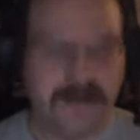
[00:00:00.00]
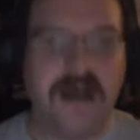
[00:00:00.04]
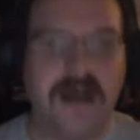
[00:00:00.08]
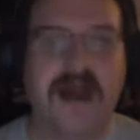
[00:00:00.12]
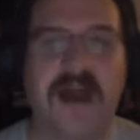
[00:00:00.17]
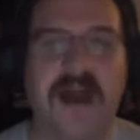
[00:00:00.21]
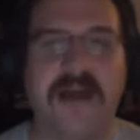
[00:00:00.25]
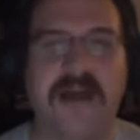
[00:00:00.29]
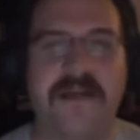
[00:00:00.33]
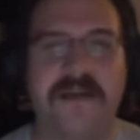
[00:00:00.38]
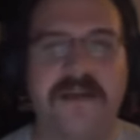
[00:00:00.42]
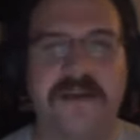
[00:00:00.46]

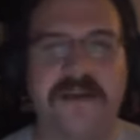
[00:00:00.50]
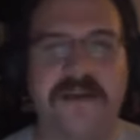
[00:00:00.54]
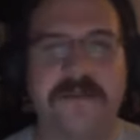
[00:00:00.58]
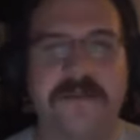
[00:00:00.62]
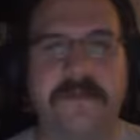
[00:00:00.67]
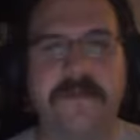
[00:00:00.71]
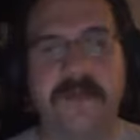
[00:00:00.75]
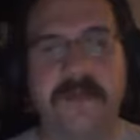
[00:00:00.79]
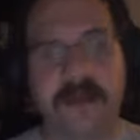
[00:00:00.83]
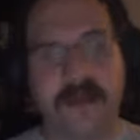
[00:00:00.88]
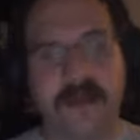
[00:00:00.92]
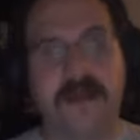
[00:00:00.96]
Hi there,
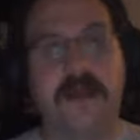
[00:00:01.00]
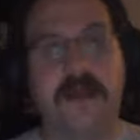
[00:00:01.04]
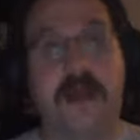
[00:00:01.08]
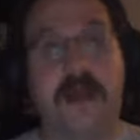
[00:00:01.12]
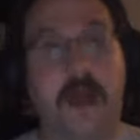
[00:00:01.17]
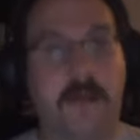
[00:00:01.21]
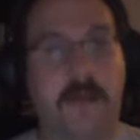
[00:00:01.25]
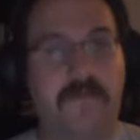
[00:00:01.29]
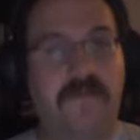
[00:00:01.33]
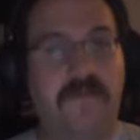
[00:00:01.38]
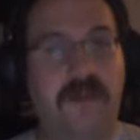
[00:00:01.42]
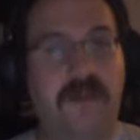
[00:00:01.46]

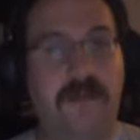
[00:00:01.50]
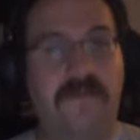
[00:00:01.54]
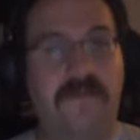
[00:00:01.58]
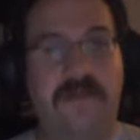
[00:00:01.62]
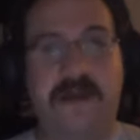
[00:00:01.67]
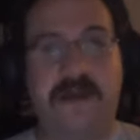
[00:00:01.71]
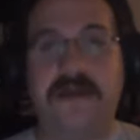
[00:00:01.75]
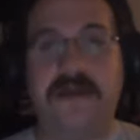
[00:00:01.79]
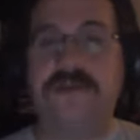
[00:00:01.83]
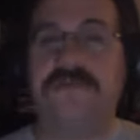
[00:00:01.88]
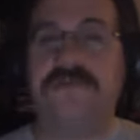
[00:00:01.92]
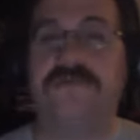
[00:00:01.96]
I'm Flame
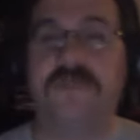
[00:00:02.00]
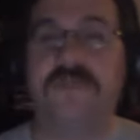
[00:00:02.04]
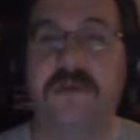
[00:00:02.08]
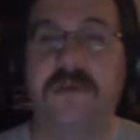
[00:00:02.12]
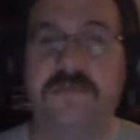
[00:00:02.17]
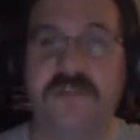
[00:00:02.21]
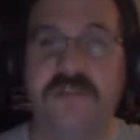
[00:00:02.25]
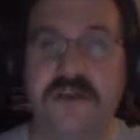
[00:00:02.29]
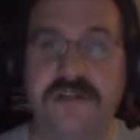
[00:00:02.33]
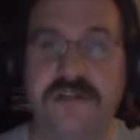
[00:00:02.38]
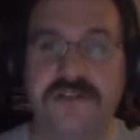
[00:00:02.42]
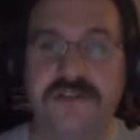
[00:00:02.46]
Flash of Flame
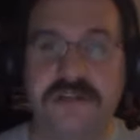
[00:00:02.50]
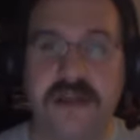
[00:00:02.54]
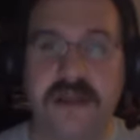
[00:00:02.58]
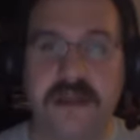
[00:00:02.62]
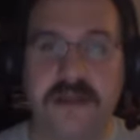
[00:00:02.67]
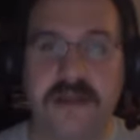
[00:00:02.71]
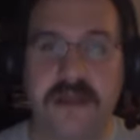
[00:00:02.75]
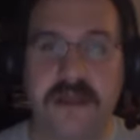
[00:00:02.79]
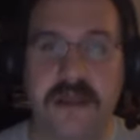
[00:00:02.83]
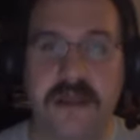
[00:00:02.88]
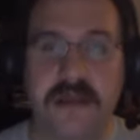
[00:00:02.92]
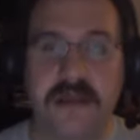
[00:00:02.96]
Flash
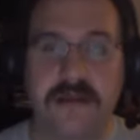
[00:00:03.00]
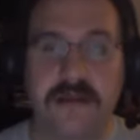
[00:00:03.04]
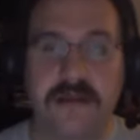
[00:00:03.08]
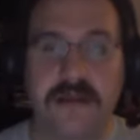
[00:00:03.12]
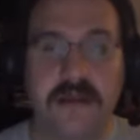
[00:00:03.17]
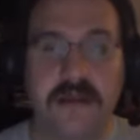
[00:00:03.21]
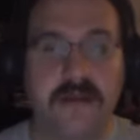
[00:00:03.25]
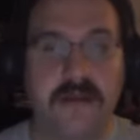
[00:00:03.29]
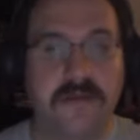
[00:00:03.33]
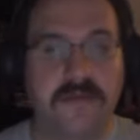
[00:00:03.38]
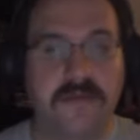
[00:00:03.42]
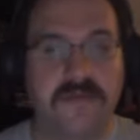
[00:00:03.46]
dot net.
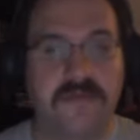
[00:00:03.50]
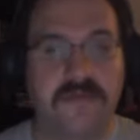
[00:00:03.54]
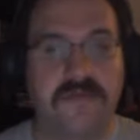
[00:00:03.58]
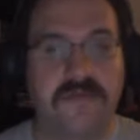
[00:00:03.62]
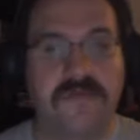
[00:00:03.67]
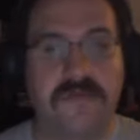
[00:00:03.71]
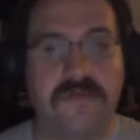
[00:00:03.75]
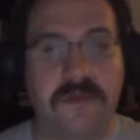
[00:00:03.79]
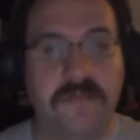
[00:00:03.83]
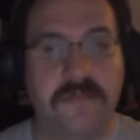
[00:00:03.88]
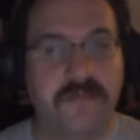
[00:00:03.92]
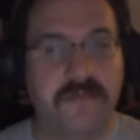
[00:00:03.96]
This is the
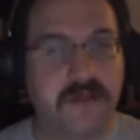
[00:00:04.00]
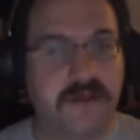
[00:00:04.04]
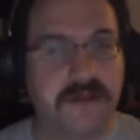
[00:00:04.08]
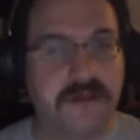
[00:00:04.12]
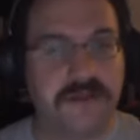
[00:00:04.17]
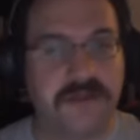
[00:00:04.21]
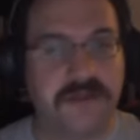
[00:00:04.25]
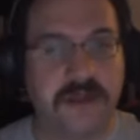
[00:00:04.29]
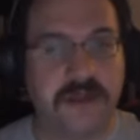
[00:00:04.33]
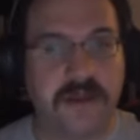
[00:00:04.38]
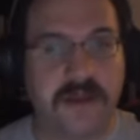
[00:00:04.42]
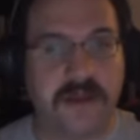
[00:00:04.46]
Flame Flash
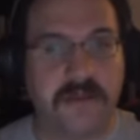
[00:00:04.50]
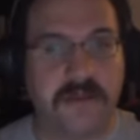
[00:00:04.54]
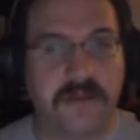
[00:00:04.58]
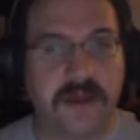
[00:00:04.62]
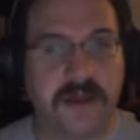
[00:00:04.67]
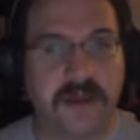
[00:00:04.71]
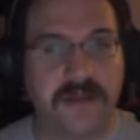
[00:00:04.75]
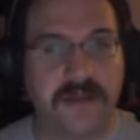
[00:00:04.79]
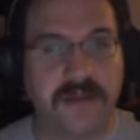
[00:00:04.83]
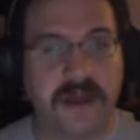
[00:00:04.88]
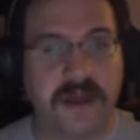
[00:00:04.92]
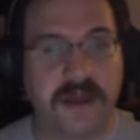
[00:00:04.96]
dot net
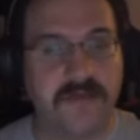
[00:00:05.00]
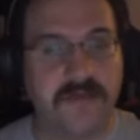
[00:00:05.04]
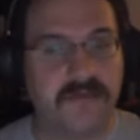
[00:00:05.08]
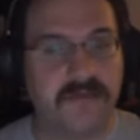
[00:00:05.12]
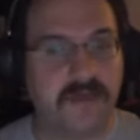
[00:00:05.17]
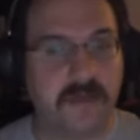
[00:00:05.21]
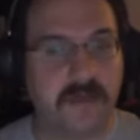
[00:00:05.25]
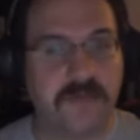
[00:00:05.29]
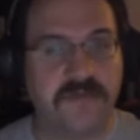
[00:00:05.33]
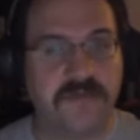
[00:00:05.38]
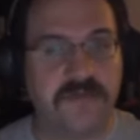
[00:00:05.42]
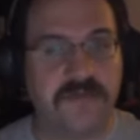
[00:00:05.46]

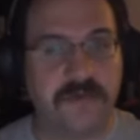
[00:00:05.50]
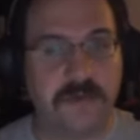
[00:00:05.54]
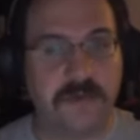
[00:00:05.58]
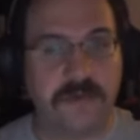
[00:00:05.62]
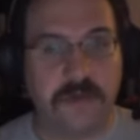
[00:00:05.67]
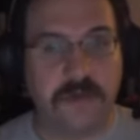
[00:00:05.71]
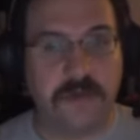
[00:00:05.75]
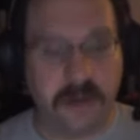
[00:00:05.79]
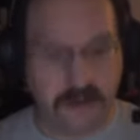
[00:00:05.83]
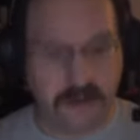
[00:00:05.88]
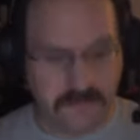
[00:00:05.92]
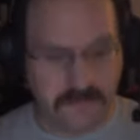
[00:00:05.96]
podcast,
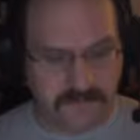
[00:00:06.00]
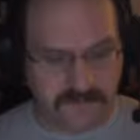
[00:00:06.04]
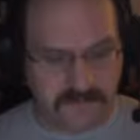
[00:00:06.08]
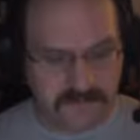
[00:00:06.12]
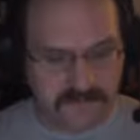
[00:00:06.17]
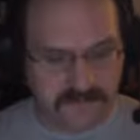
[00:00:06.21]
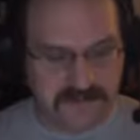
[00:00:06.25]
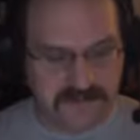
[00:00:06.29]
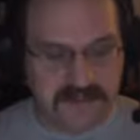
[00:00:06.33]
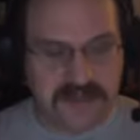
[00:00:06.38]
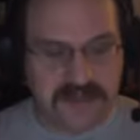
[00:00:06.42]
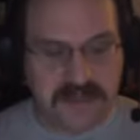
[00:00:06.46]
episode
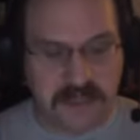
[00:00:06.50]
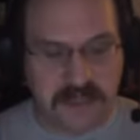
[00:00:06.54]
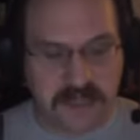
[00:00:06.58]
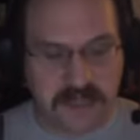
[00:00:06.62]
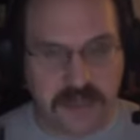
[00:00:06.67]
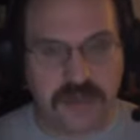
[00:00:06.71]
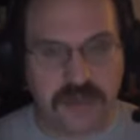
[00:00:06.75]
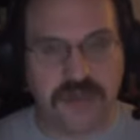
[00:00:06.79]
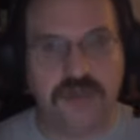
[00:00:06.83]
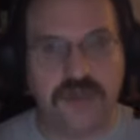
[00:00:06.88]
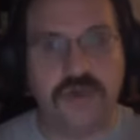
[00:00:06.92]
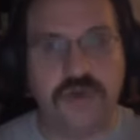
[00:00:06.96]

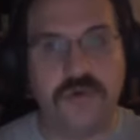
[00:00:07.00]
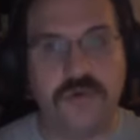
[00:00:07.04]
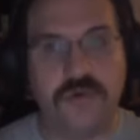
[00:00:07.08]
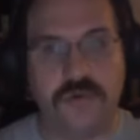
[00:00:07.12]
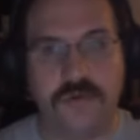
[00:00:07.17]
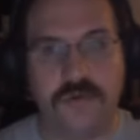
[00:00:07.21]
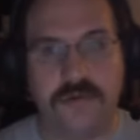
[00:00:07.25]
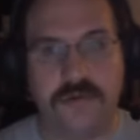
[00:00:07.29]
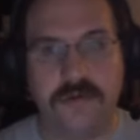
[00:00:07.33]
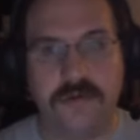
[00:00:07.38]
fifty-two.